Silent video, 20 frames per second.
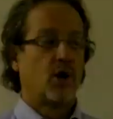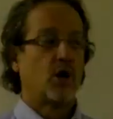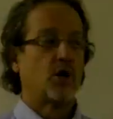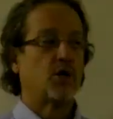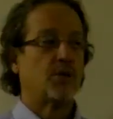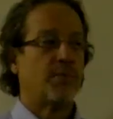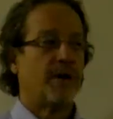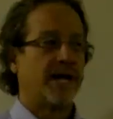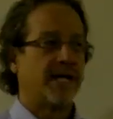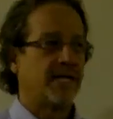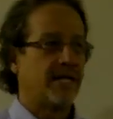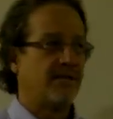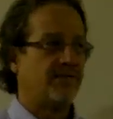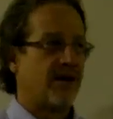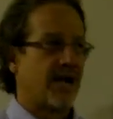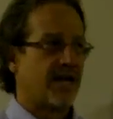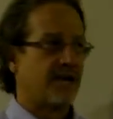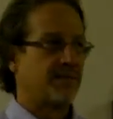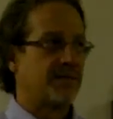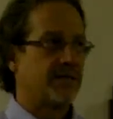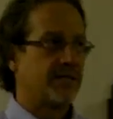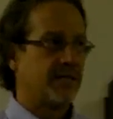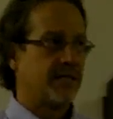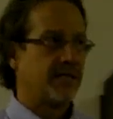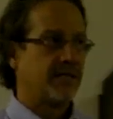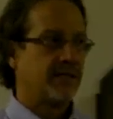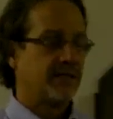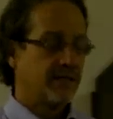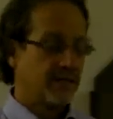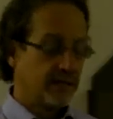You might need vitamin
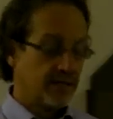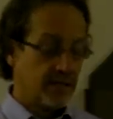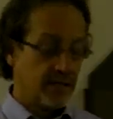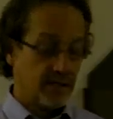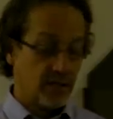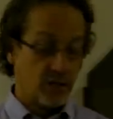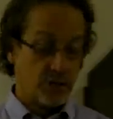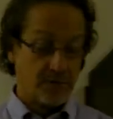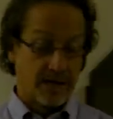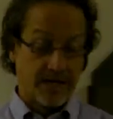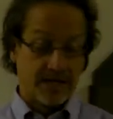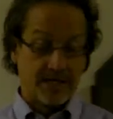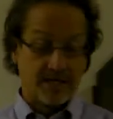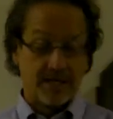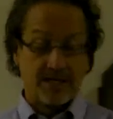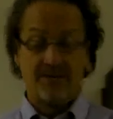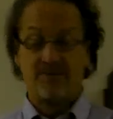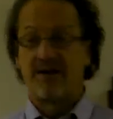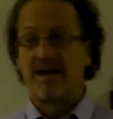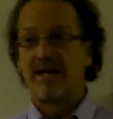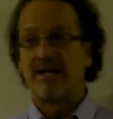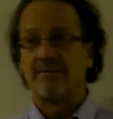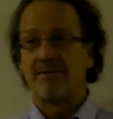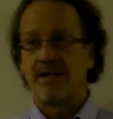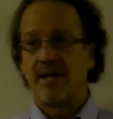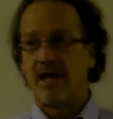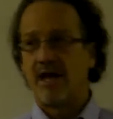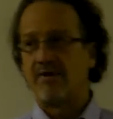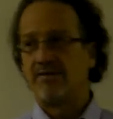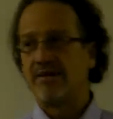D. You might need
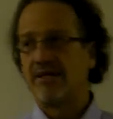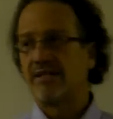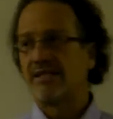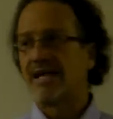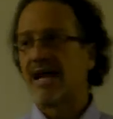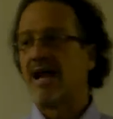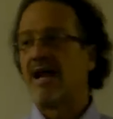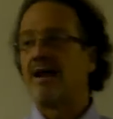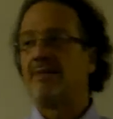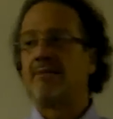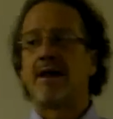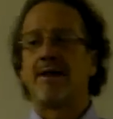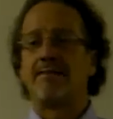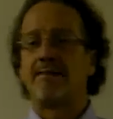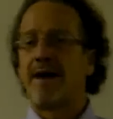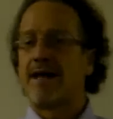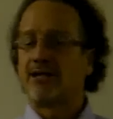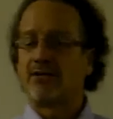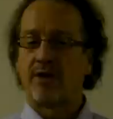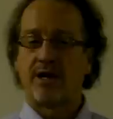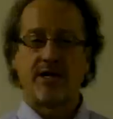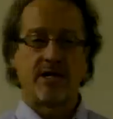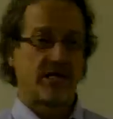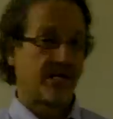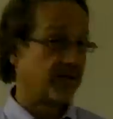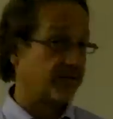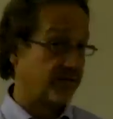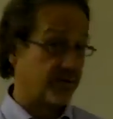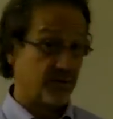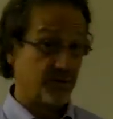vitamin F. And I'm not trying to
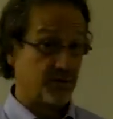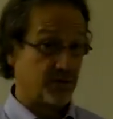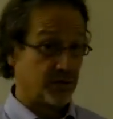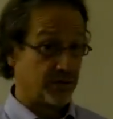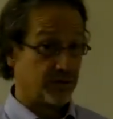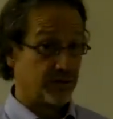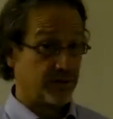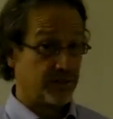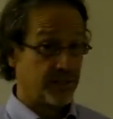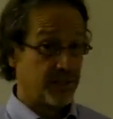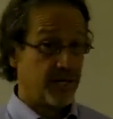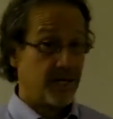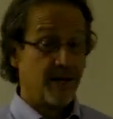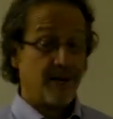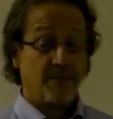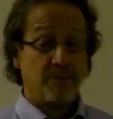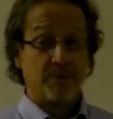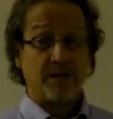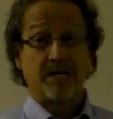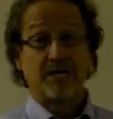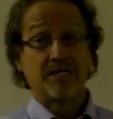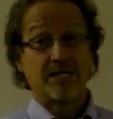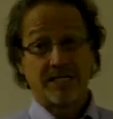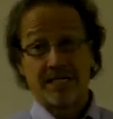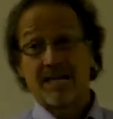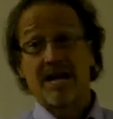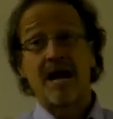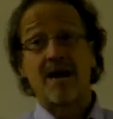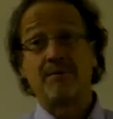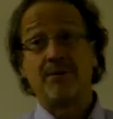confuse you, because it's a
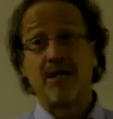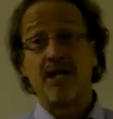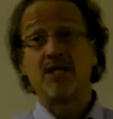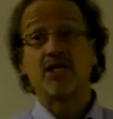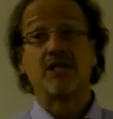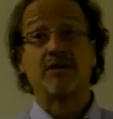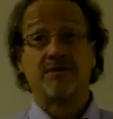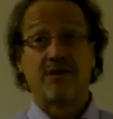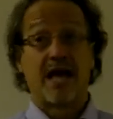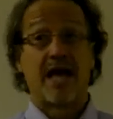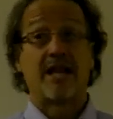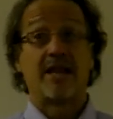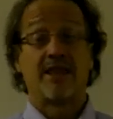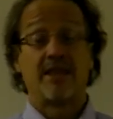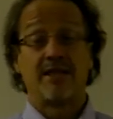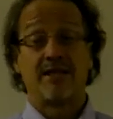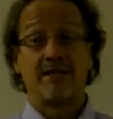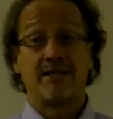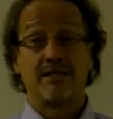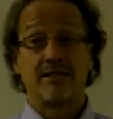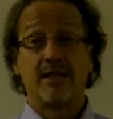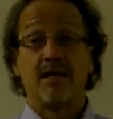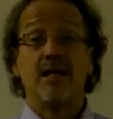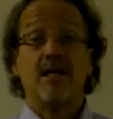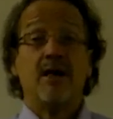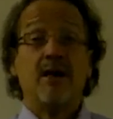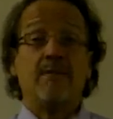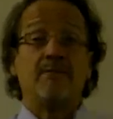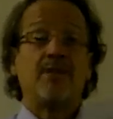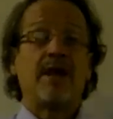combination of a lot of things.
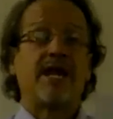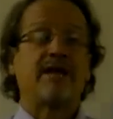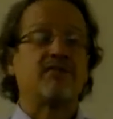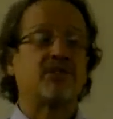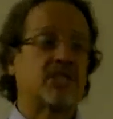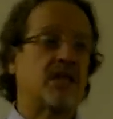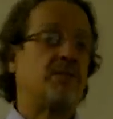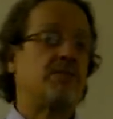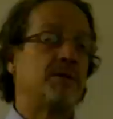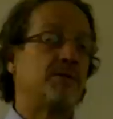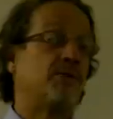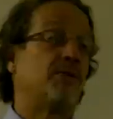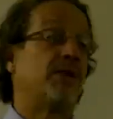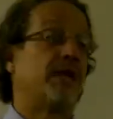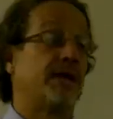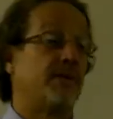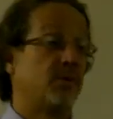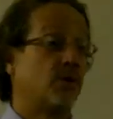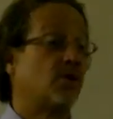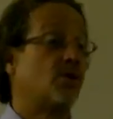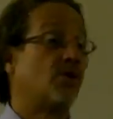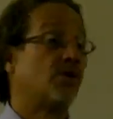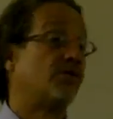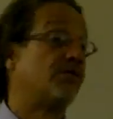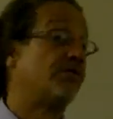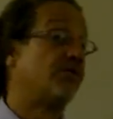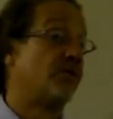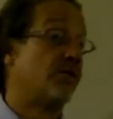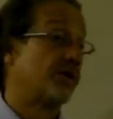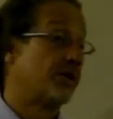Now I have some people that will go to
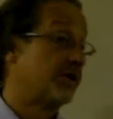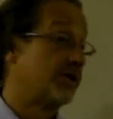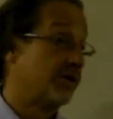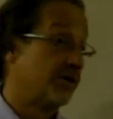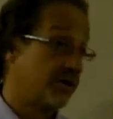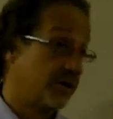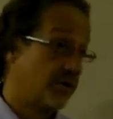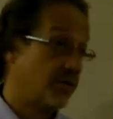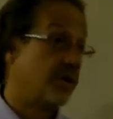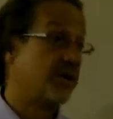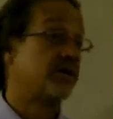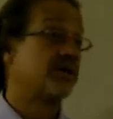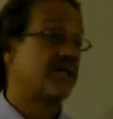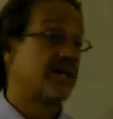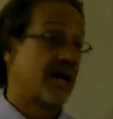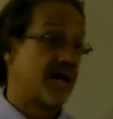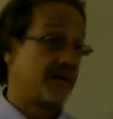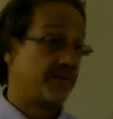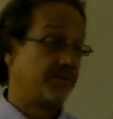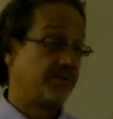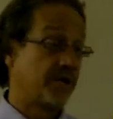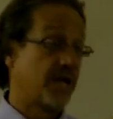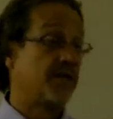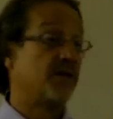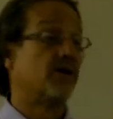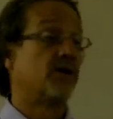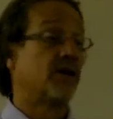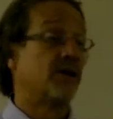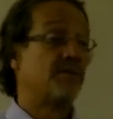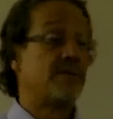Florida during the winter time, and
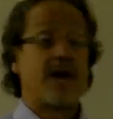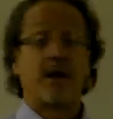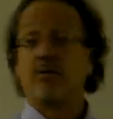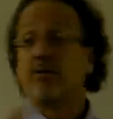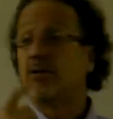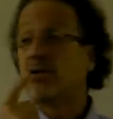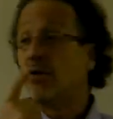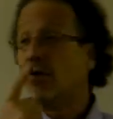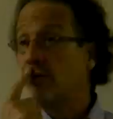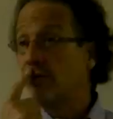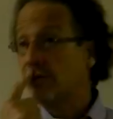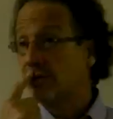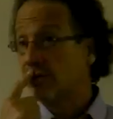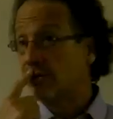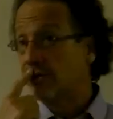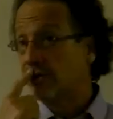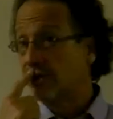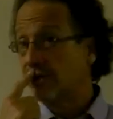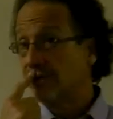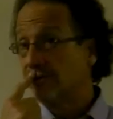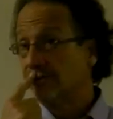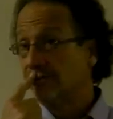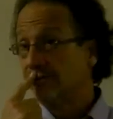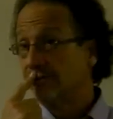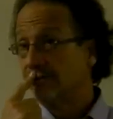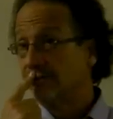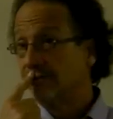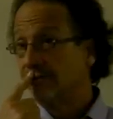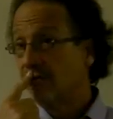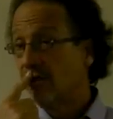they'll come back with cold sores,
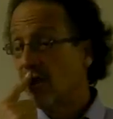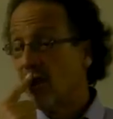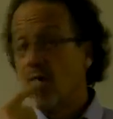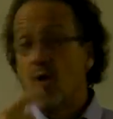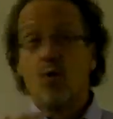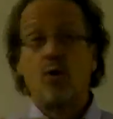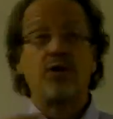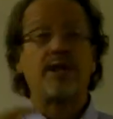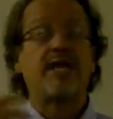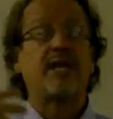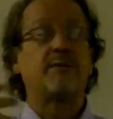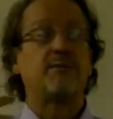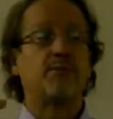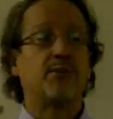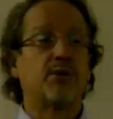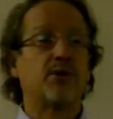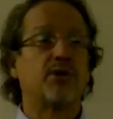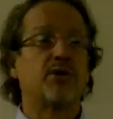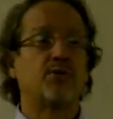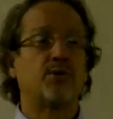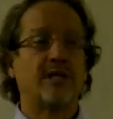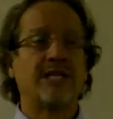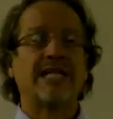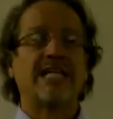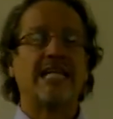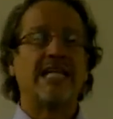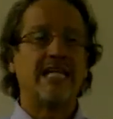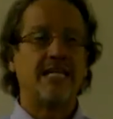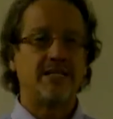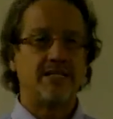or they get burned really
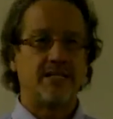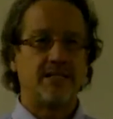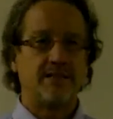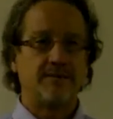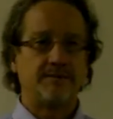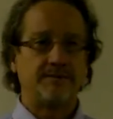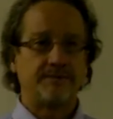easy,